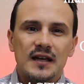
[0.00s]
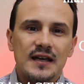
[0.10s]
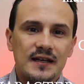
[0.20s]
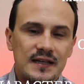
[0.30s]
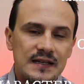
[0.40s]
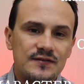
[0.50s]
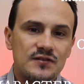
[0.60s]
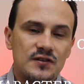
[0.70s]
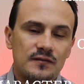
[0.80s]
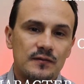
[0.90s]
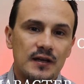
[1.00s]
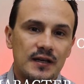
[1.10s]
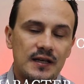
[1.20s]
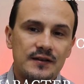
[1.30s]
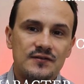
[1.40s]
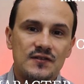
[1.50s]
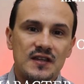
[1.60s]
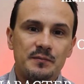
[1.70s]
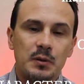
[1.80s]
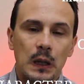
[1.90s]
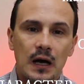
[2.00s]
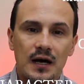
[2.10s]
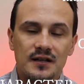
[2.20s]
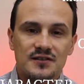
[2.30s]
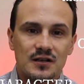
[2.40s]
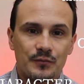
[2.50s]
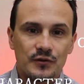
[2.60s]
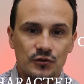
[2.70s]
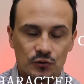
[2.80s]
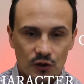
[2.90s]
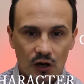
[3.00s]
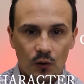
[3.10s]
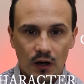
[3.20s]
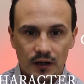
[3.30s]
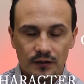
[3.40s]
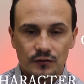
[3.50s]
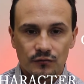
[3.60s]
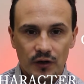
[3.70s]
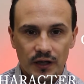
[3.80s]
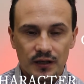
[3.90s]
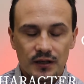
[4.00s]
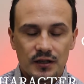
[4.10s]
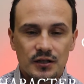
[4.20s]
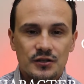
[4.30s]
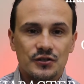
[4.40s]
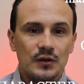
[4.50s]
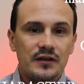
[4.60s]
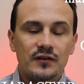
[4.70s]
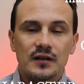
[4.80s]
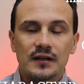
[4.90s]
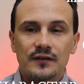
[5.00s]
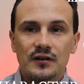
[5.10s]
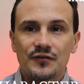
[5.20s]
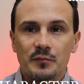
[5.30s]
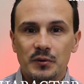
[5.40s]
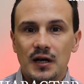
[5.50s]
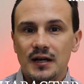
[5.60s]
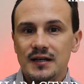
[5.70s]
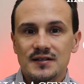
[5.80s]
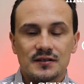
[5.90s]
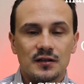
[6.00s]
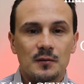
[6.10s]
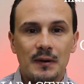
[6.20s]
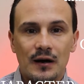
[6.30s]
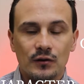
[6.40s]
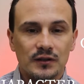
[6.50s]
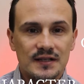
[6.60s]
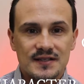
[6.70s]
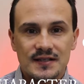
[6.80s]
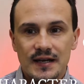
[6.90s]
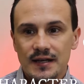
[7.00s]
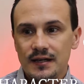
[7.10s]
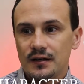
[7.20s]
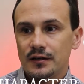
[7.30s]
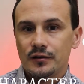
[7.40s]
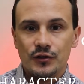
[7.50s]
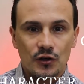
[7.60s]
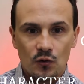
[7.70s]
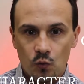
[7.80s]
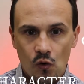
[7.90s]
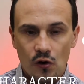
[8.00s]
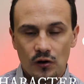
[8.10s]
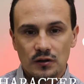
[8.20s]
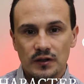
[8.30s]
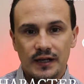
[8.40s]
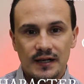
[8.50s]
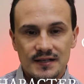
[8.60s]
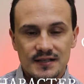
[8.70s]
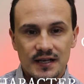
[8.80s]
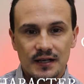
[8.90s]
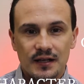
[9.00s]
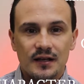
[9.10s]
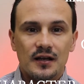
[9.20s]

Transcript: it gives the plot something to go on, right? So even if the plot isn't about, let's say, you know, war, like I said,